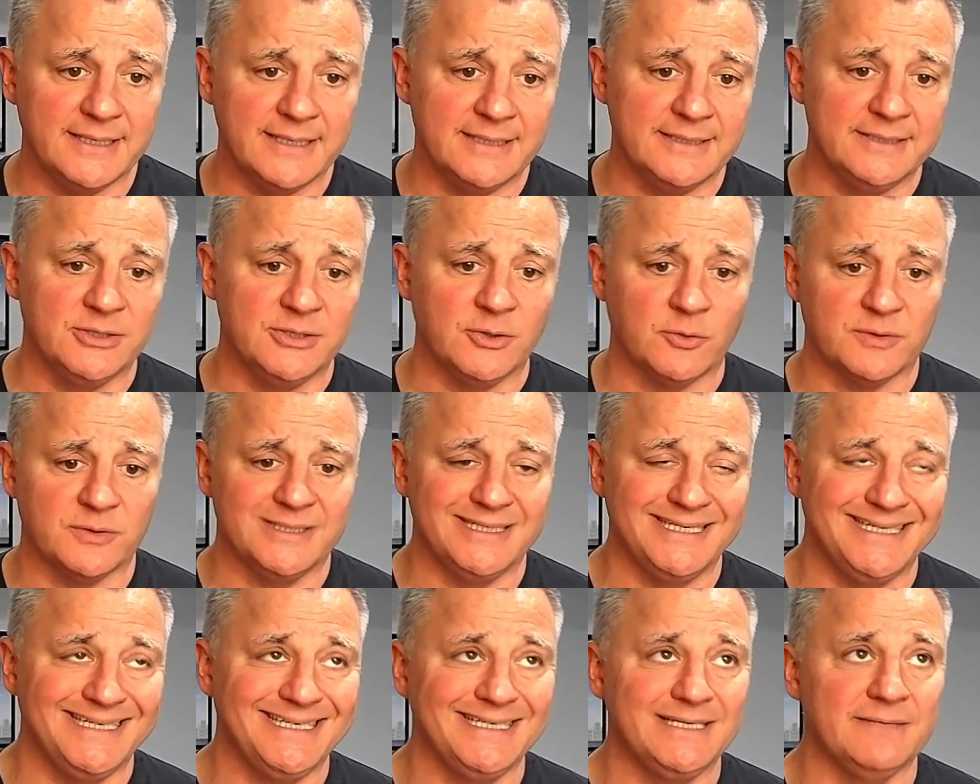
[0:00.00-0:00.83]
And you don't
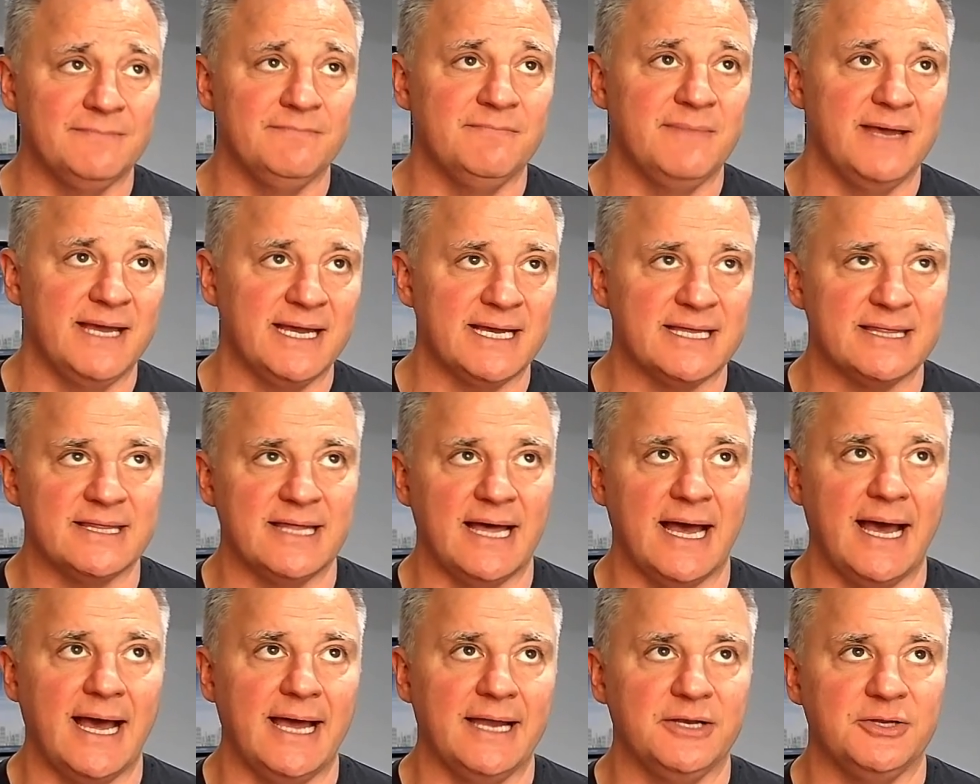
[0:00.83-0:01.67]
need to make
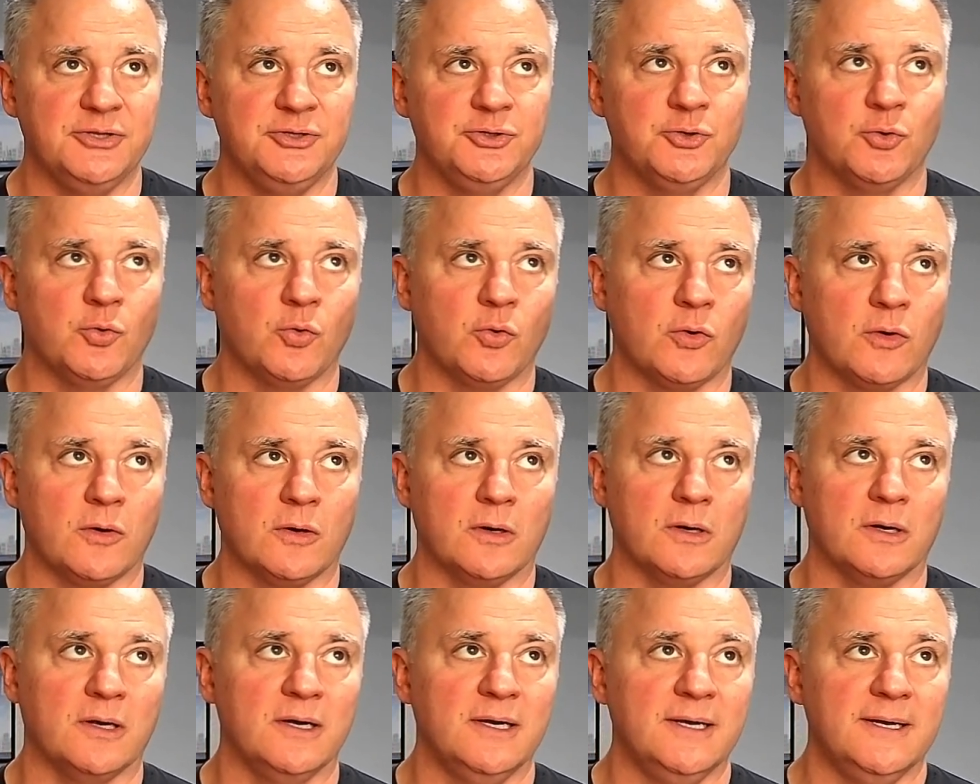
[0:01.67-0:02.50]
that
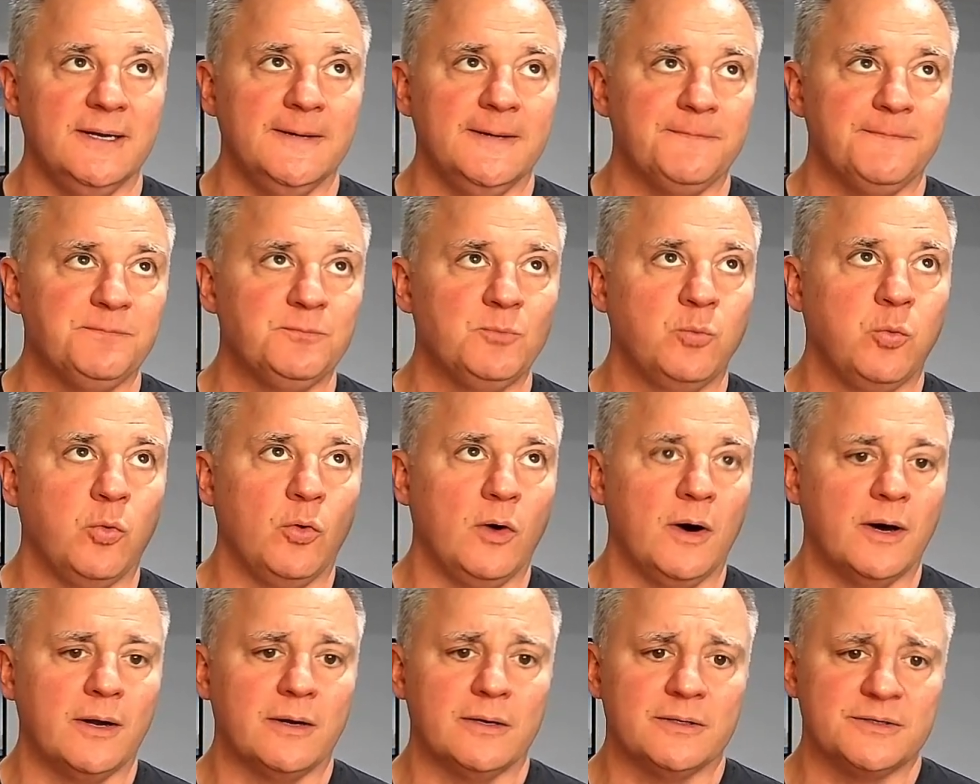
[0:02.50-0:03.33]
your
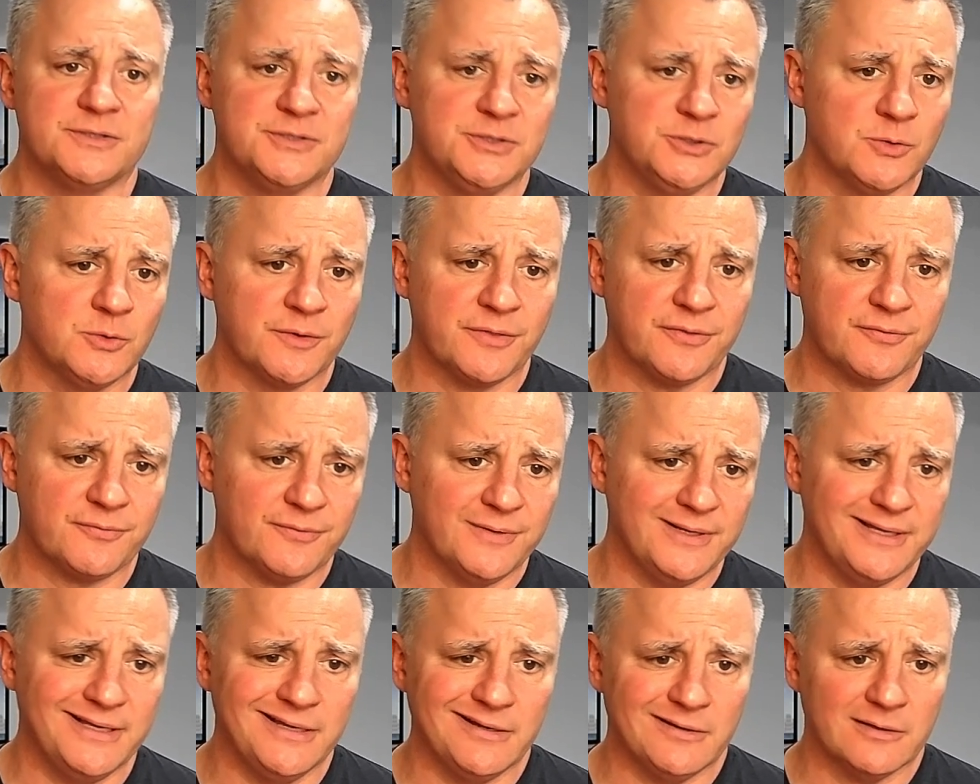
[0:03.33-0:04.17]
1 or 2 or
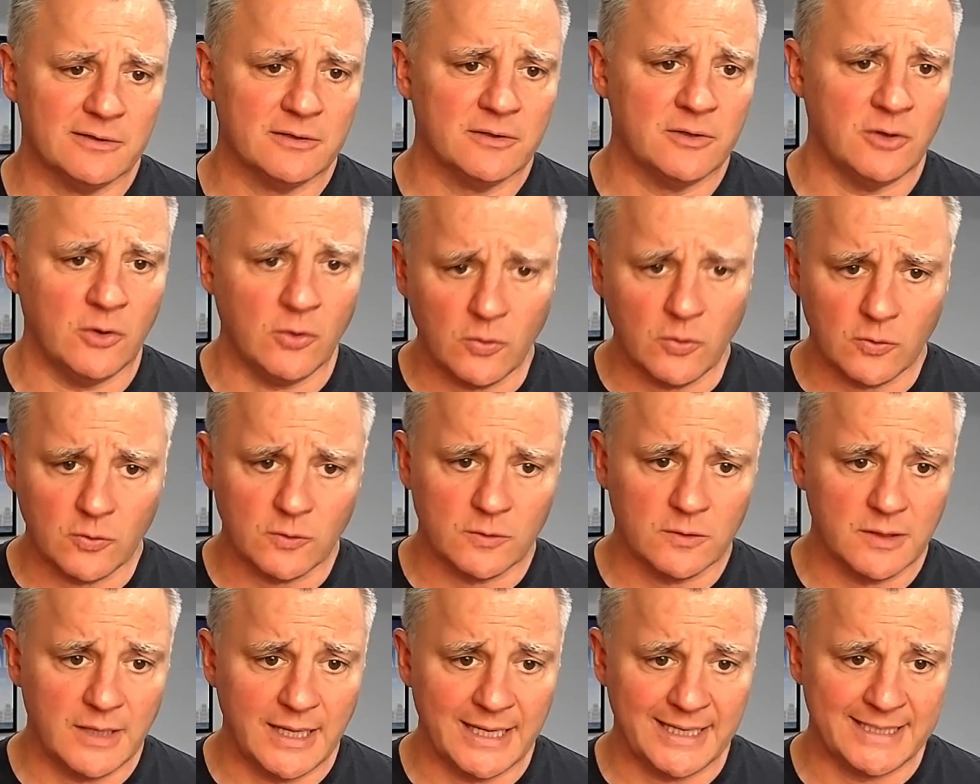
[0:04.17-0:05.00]
3 year
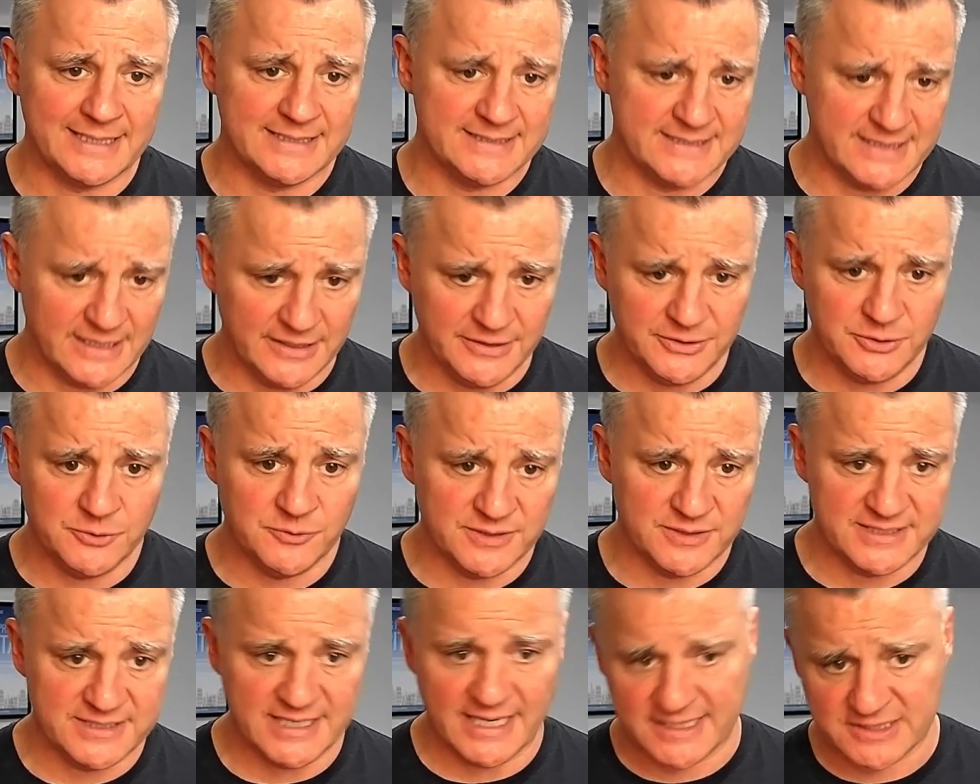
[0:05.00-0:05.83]
goal. I can tell you
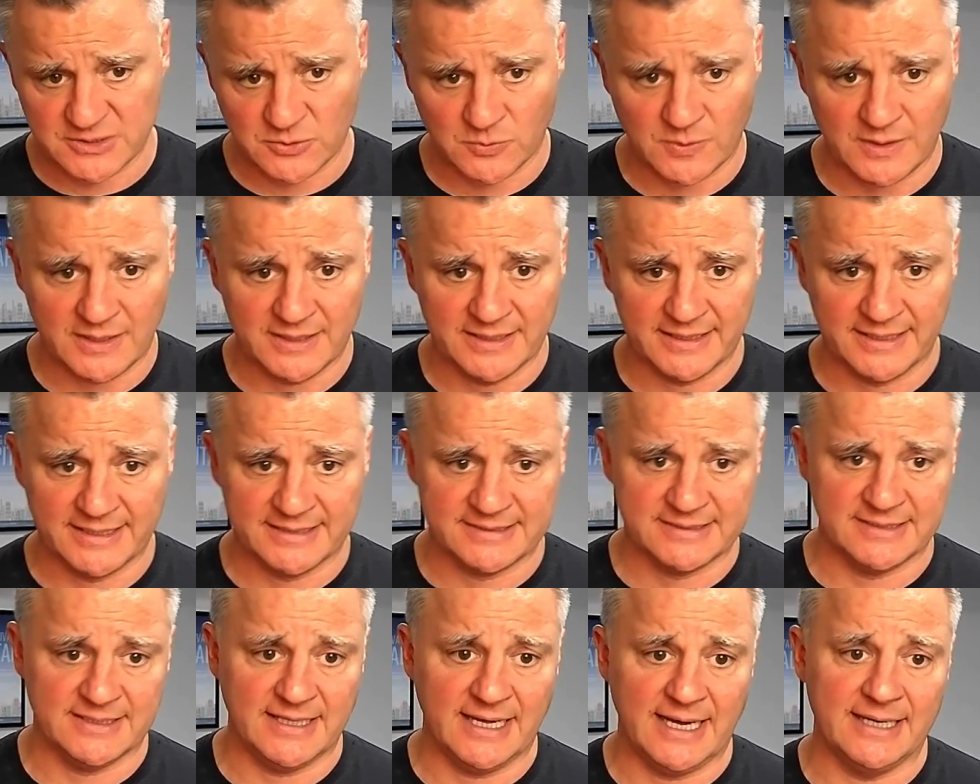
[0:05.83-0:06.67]
it takes a while to get
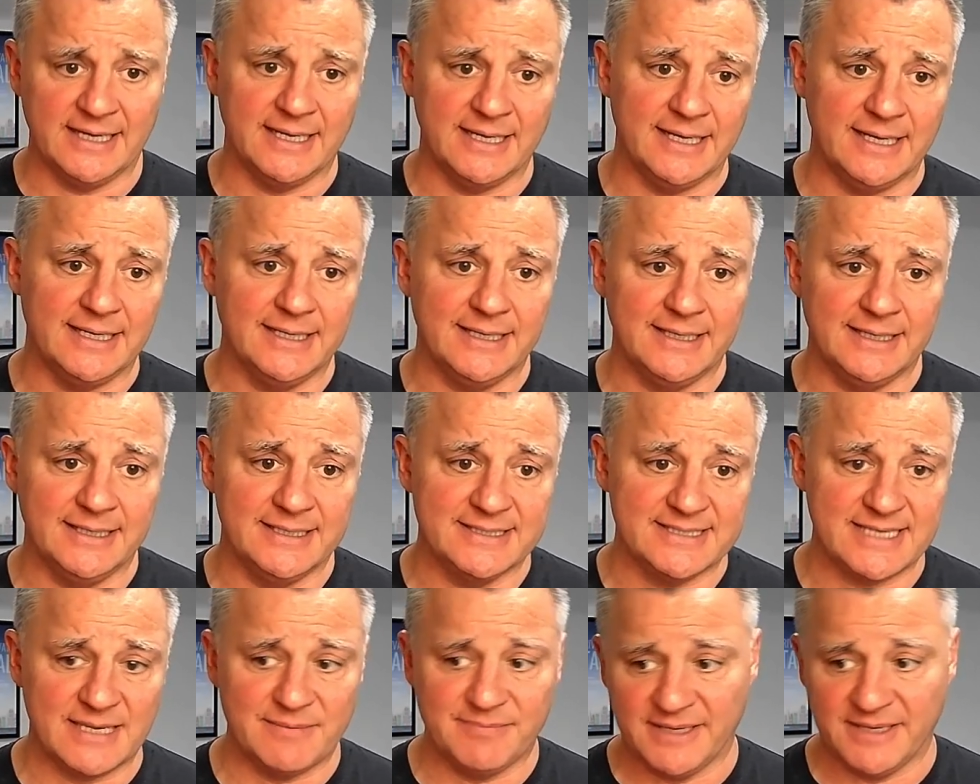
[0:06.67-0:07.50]
to that. And it
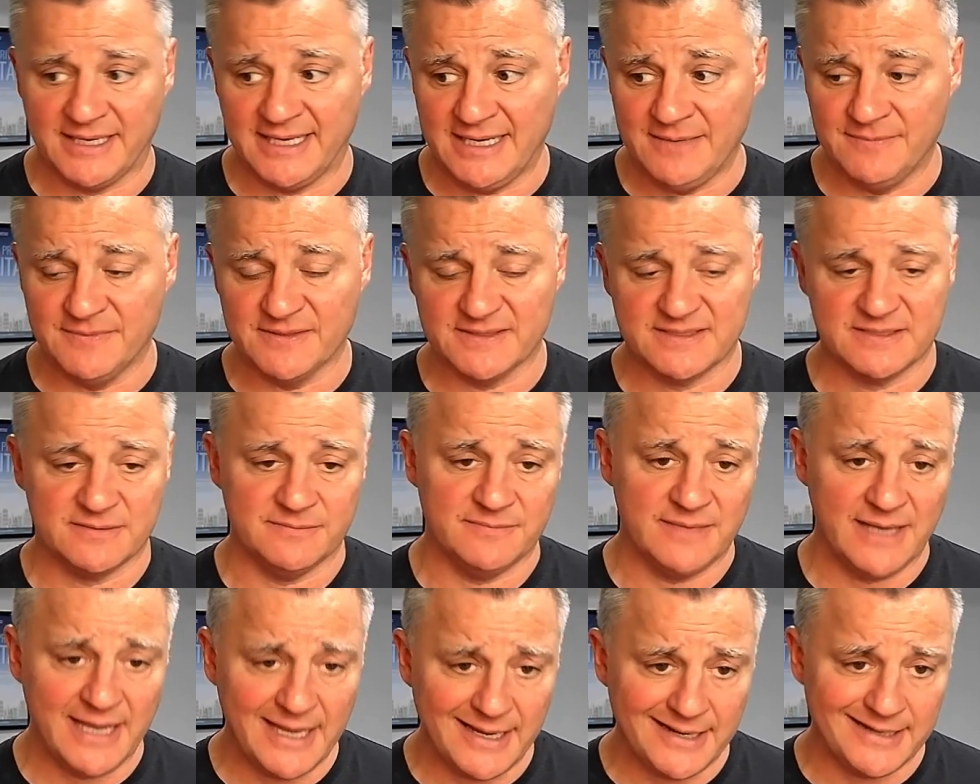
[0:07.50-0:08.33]
is a behemoth to
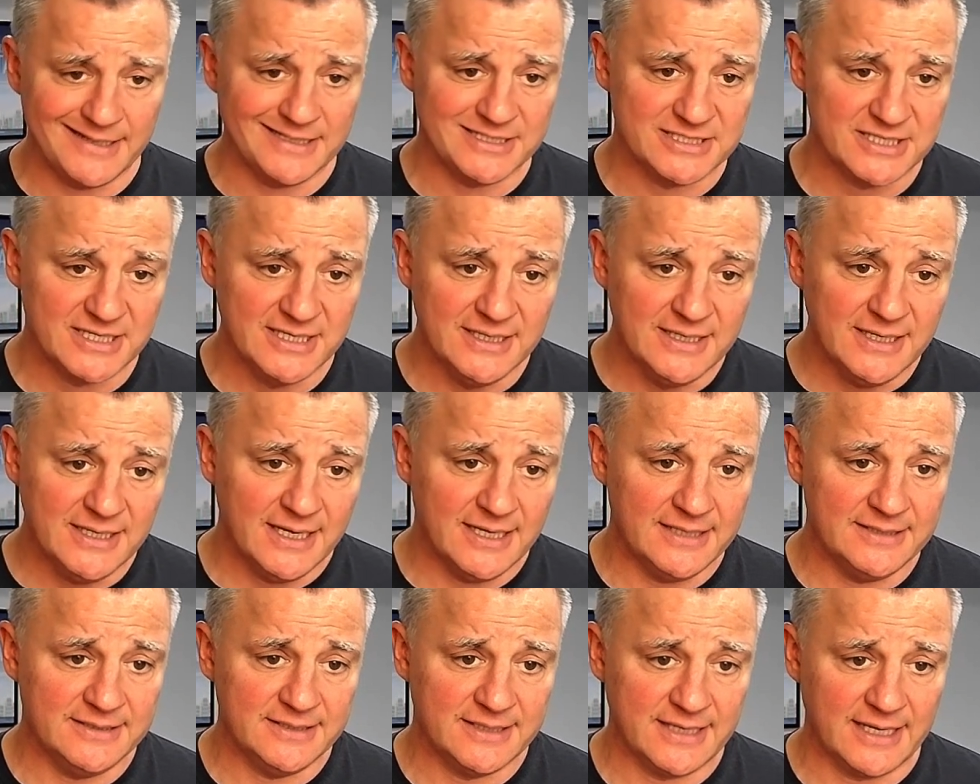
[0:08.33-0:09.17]
manage
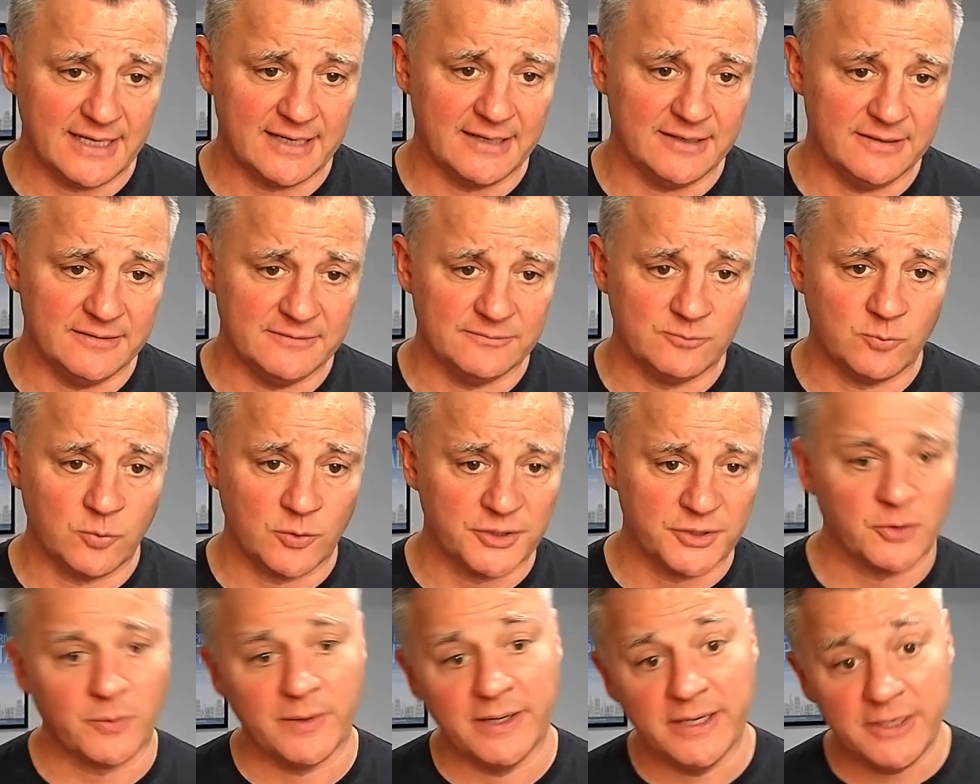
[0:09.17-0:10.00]
and you got to
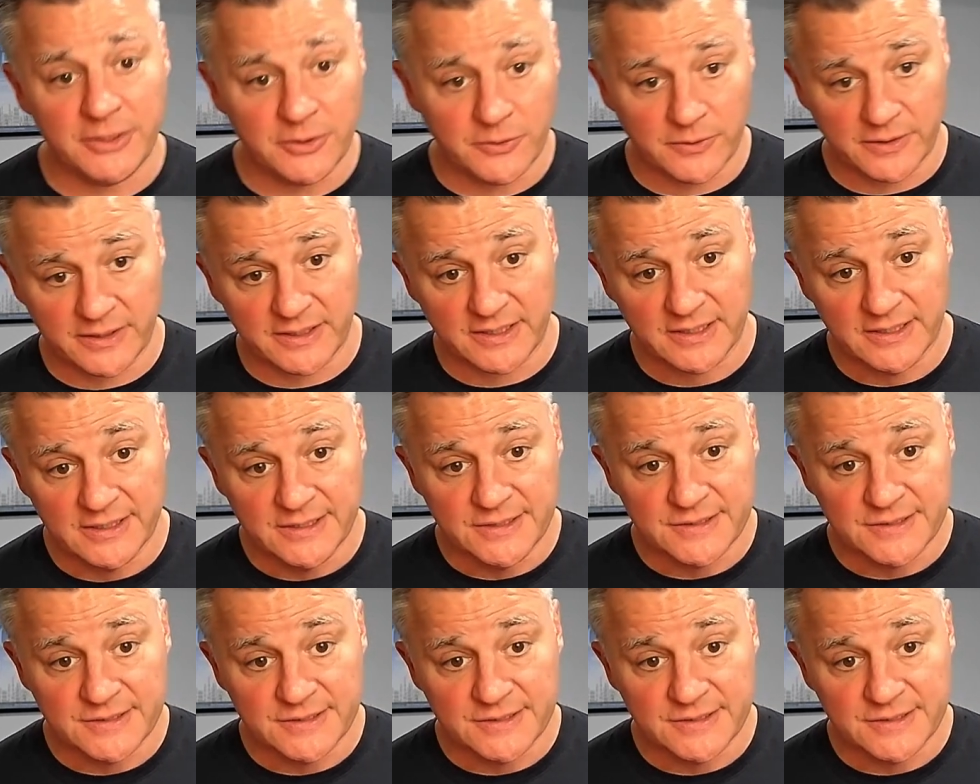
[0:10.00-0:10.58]
work your way into it.